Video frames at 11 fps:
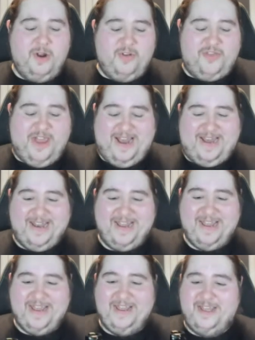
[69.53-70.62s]
nothing.
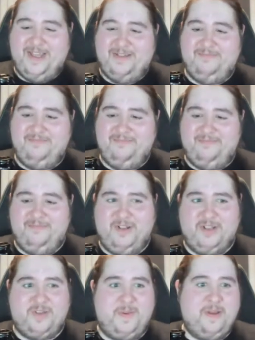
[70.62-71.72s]
Hmm,
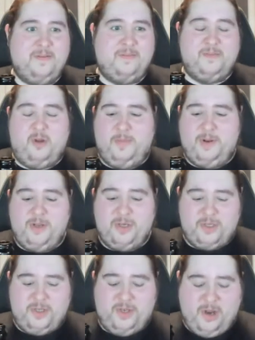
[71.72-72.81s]
that's a bit
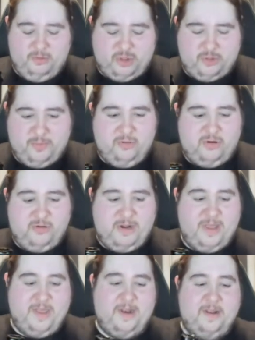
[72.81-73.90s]
ominous. No smoke or
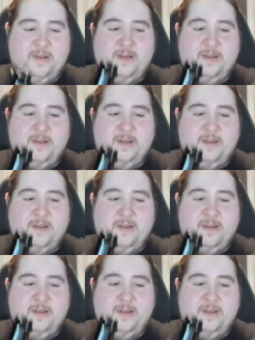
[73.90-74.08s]
anything.